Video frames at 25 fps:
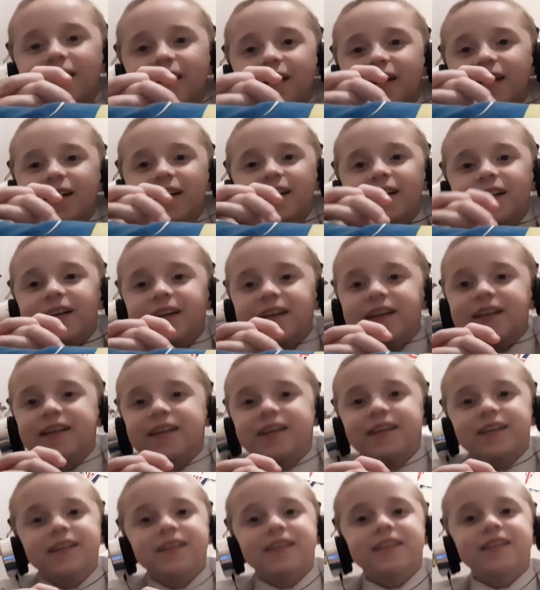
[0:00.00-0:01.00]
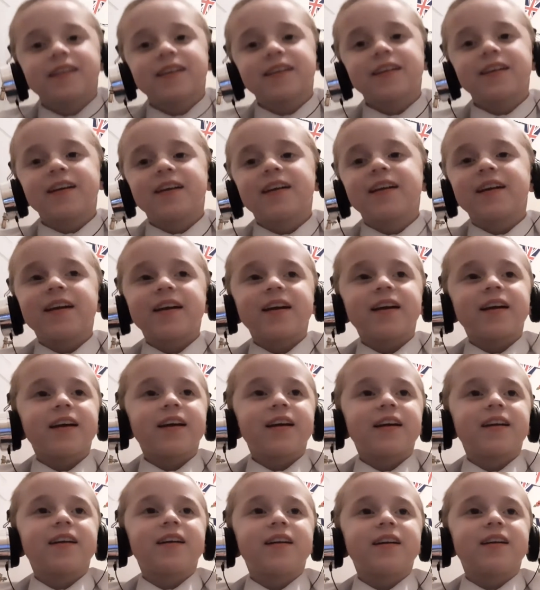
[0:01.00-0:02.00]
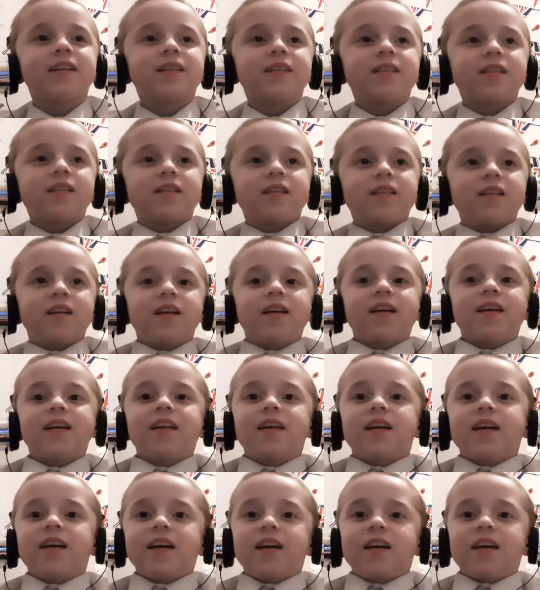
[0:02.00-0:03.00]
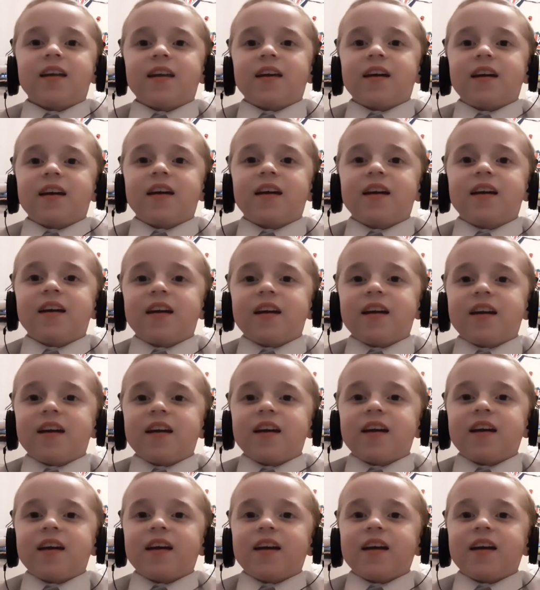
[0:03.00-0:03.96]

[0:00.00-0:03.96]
No words are spoken by the person on screen.